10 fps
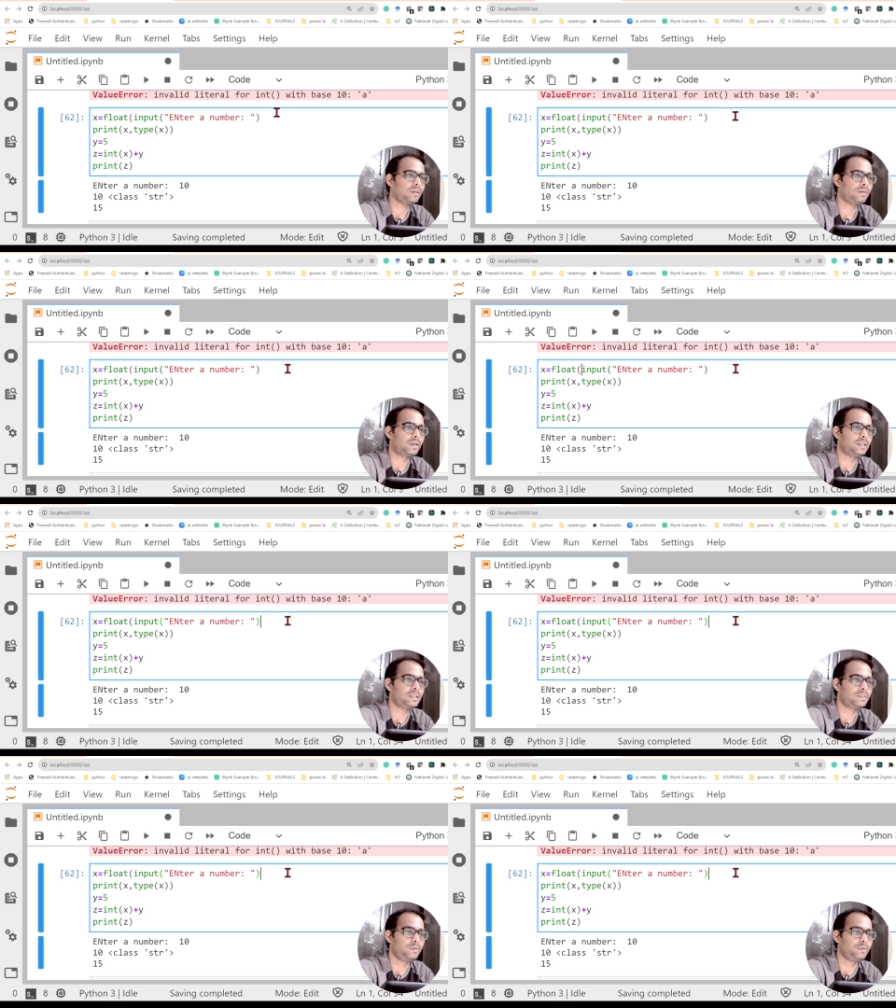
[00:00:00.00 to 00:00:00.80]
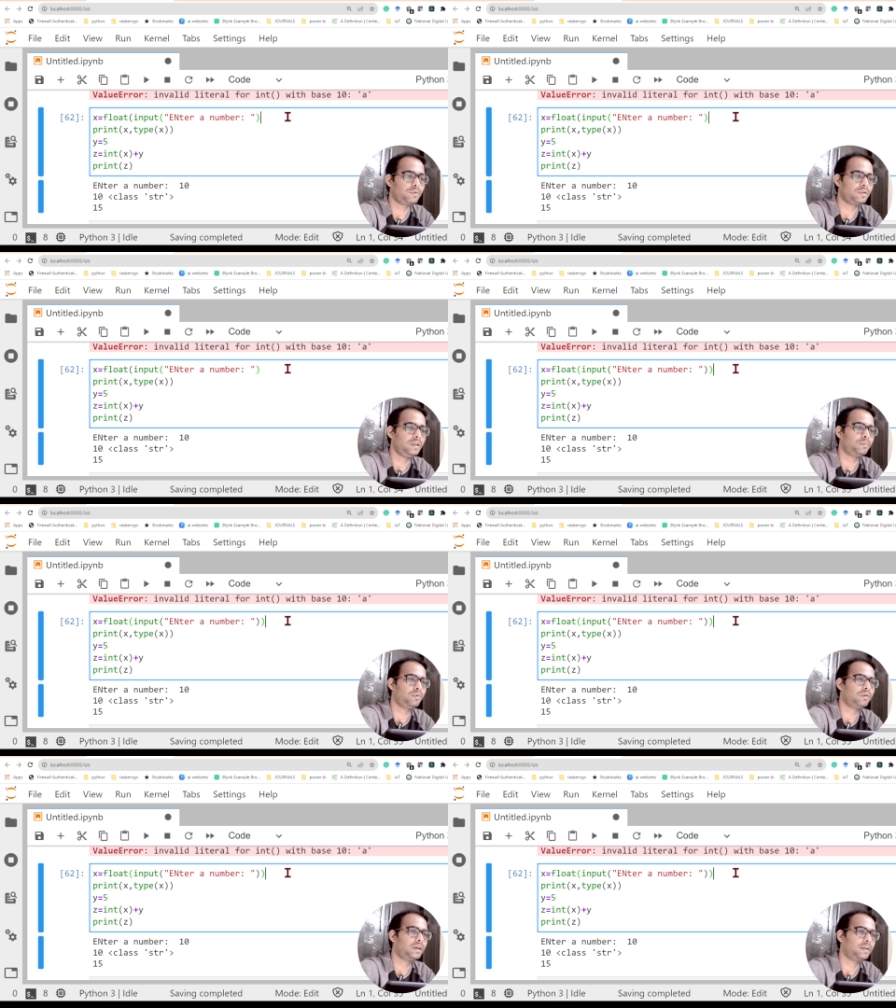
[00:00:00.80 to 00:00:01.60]
Okay, just before the
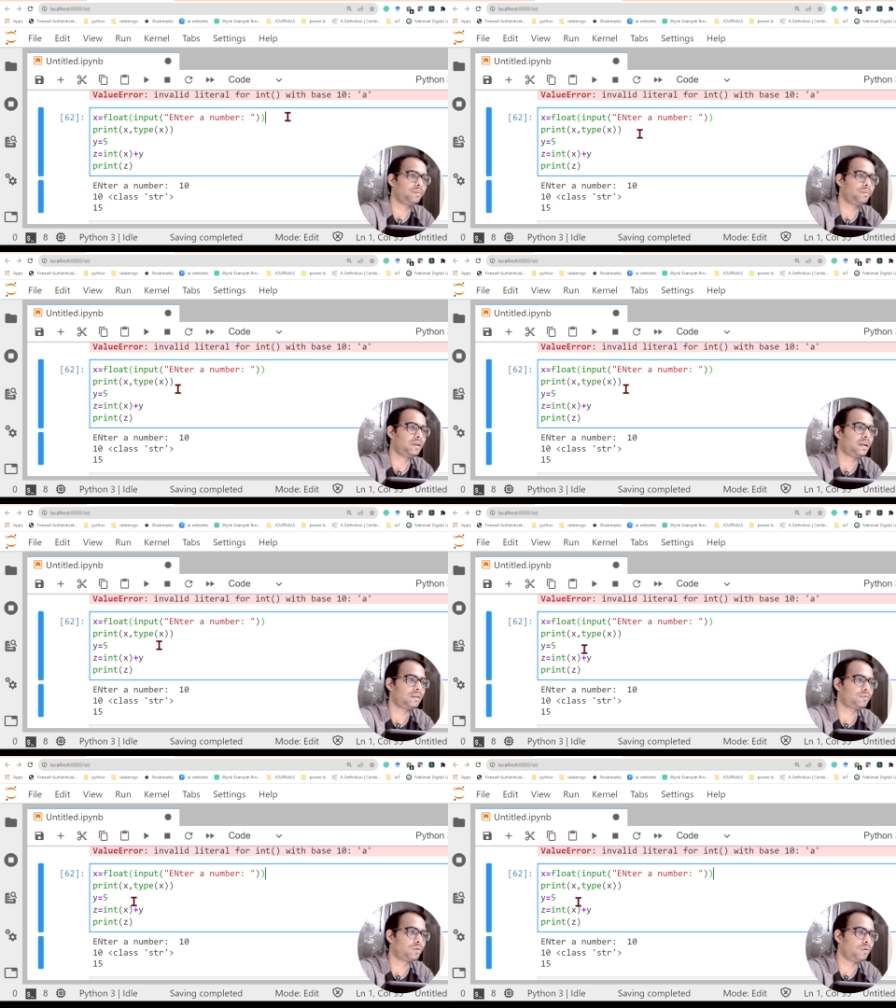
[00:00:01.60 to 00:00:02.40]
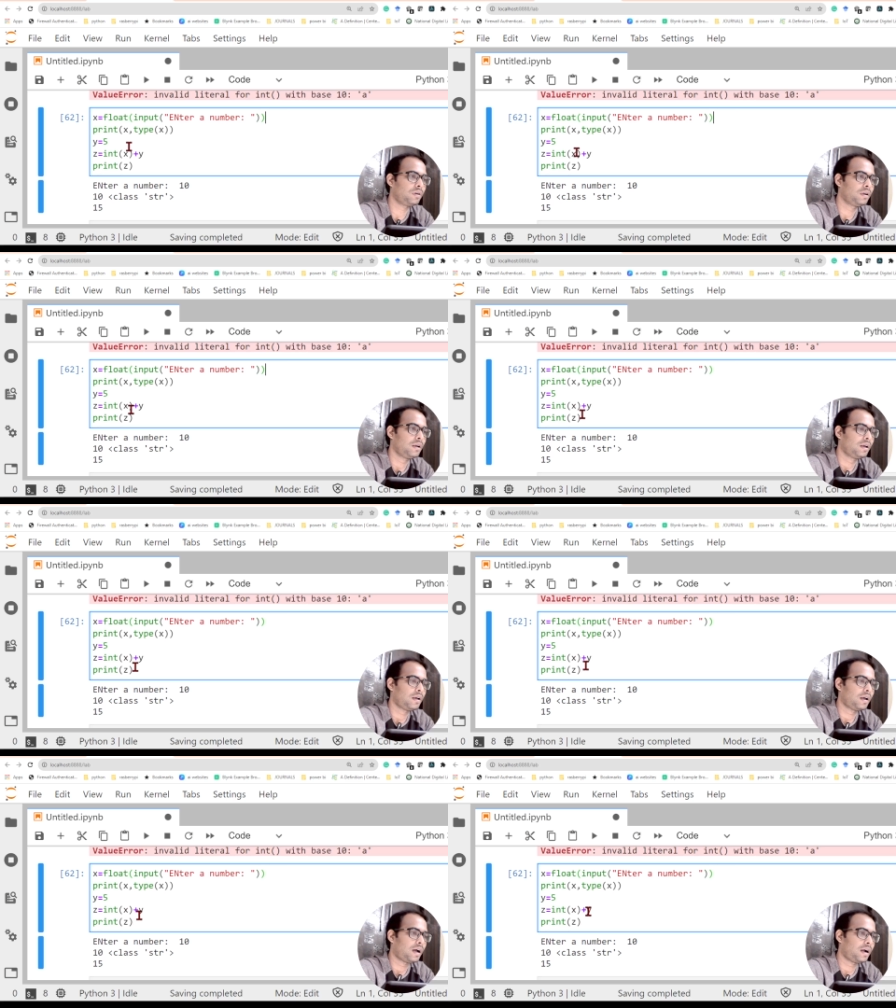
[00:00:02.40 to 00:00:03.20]
input, let me write a float,
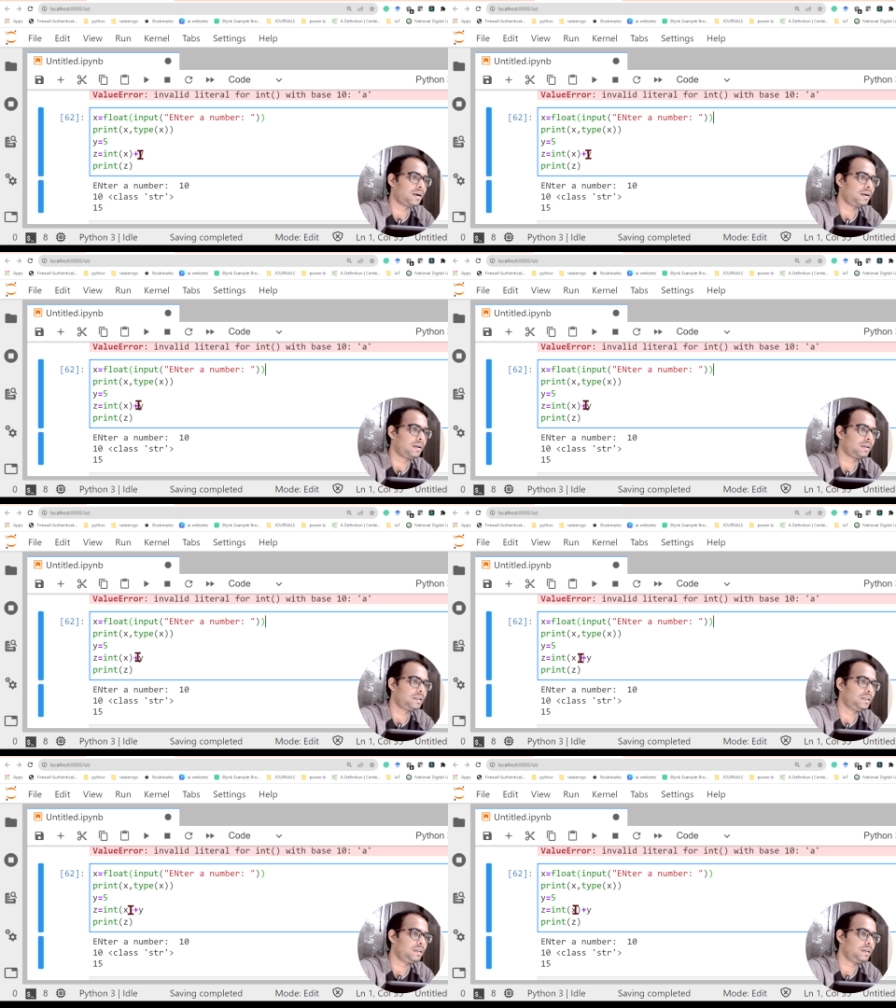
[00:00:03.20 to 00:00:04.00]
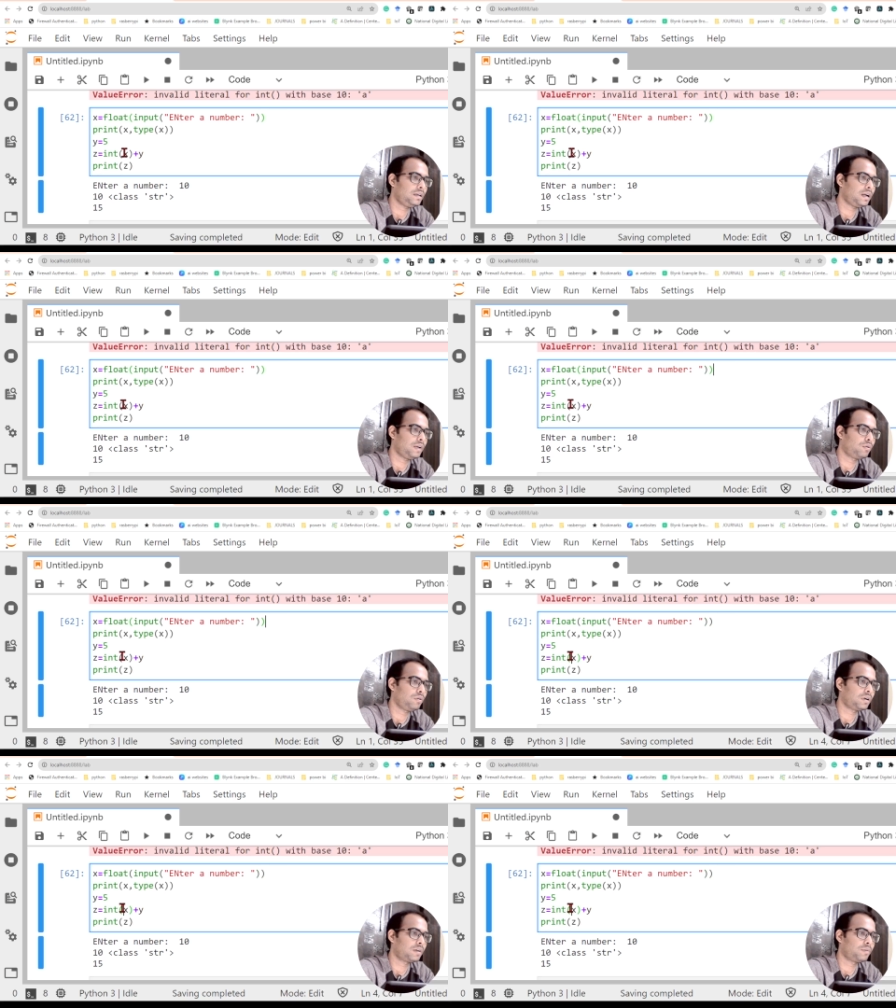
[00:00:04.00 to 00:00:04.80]
and here I
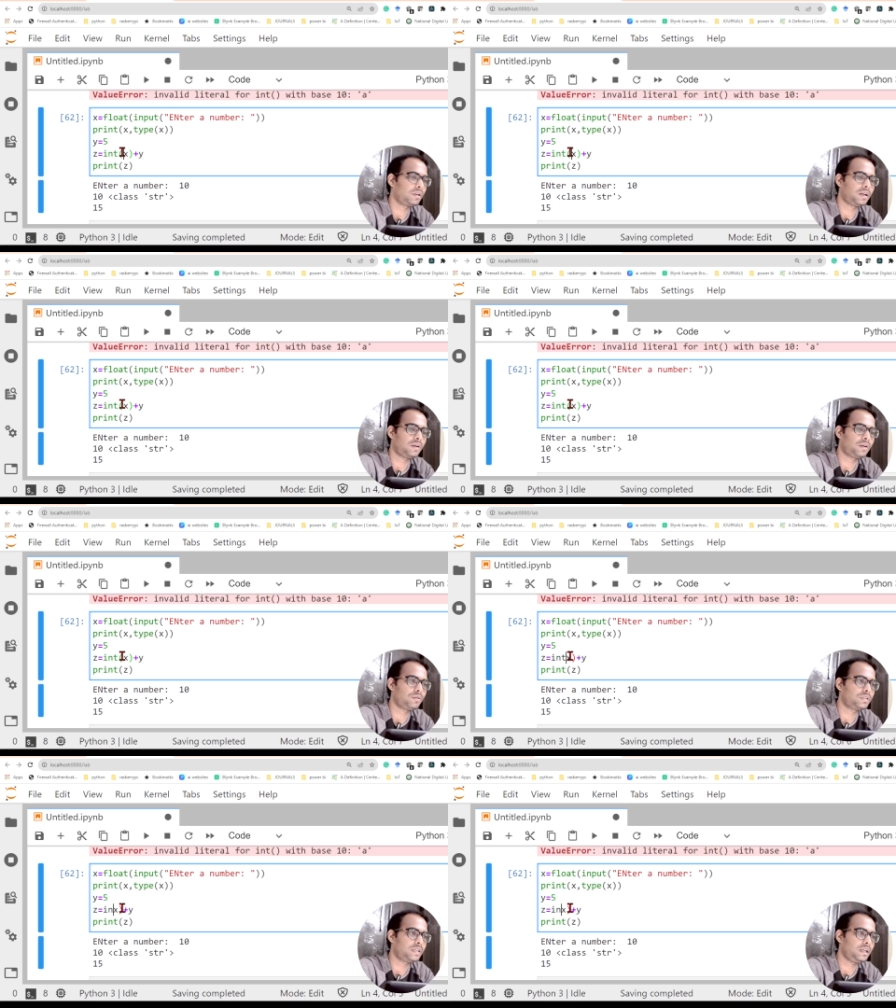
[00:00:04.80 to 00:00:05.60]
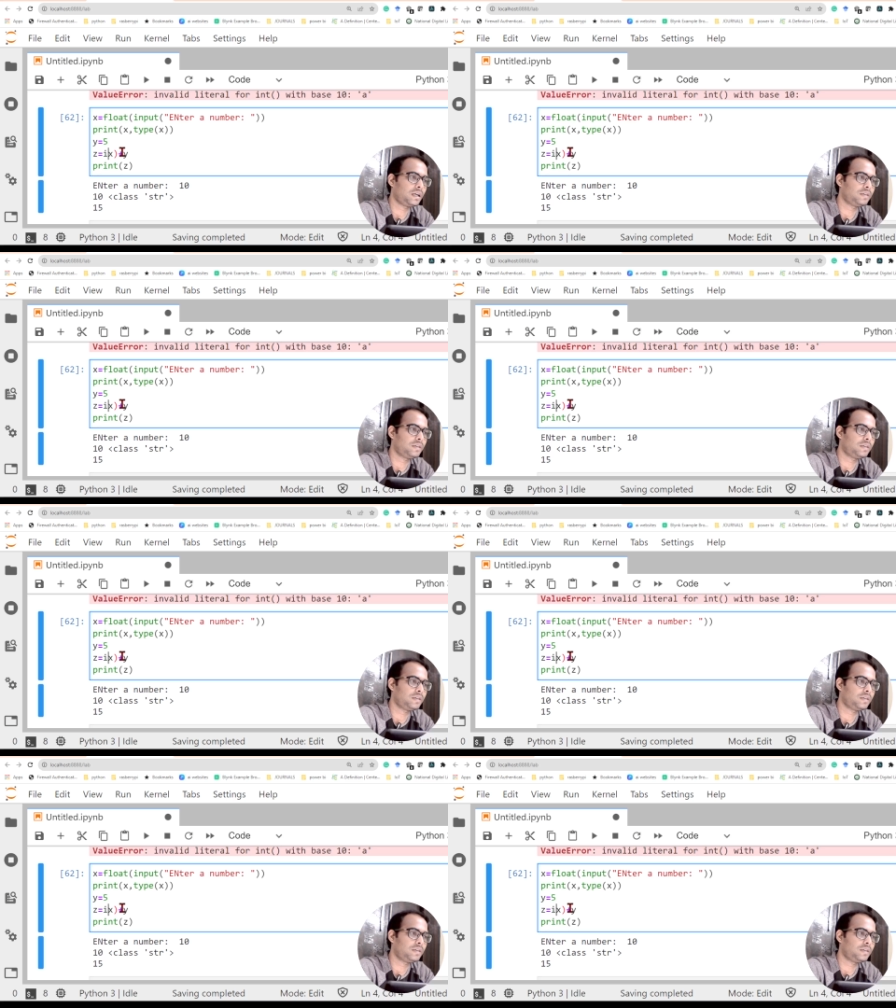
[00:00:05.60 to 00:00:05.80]
won't convert that to string.